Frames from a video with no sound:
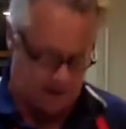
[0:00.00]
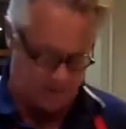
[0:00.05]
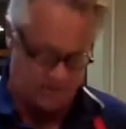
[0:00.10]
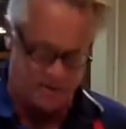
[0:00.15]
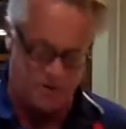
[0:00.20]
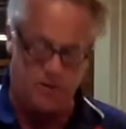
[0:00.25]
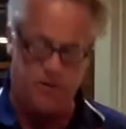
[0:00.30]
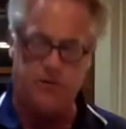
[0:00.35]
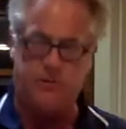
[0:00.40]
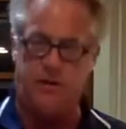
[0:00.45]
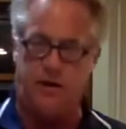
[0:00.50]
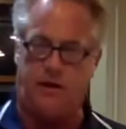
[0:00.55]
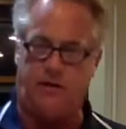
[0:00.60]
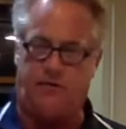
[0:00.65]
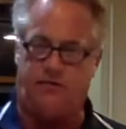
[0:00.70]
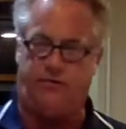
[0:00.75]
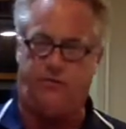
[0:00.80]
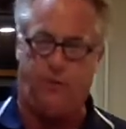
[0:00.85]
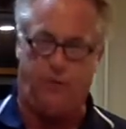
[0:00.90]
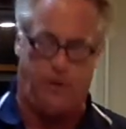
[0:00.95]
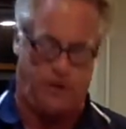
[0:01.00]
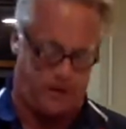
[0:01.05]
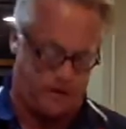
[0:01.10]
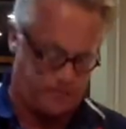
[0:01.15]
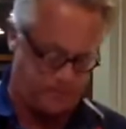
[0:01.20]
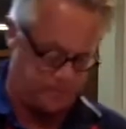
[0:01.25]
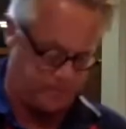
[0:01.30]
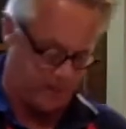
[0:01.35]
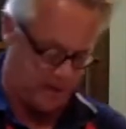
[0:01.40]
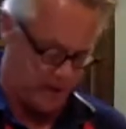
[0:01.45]
So you take a fork
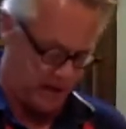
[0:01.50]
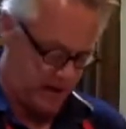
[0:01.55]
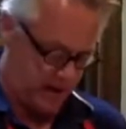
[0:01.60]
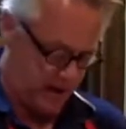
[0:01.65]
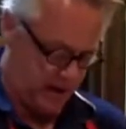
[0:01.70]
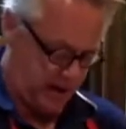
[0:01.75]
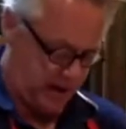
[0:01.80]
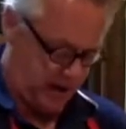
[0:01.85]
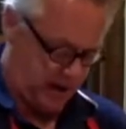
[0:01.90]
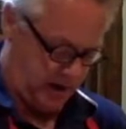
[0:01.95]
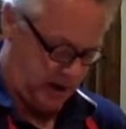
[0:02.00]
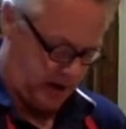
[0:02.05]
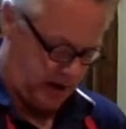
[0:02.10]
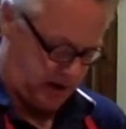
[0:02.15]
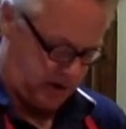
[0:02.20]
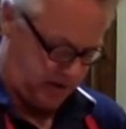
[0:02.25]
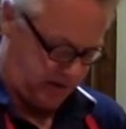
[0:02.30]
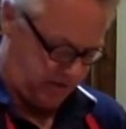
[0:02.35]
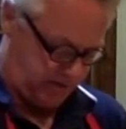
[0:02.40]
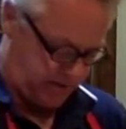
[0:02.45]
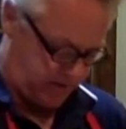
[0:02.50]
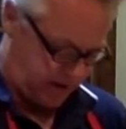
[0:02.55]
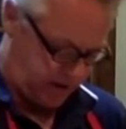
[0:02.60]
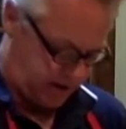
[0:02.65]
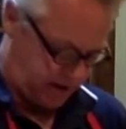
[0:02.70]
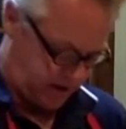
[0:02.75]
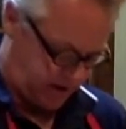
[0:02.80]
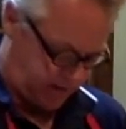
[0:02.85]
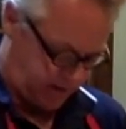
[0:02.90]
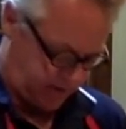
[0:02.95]
and you very
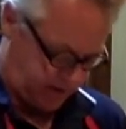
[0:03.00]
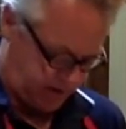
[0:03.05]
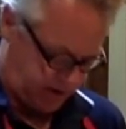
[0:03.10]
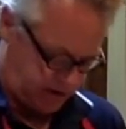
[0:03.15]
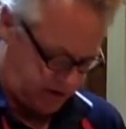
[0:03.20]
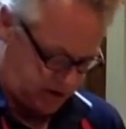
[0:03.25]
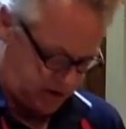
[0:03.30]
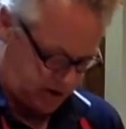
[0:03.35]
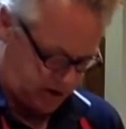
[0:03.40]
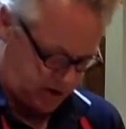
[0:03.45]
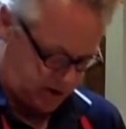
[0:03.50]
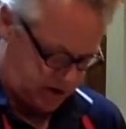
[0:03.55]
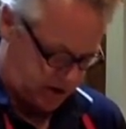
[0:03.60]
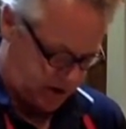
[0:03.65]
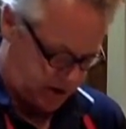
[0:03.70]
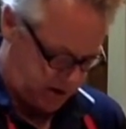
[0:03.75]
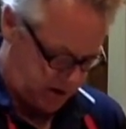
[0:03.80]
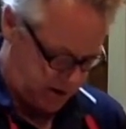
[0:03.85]
carefully just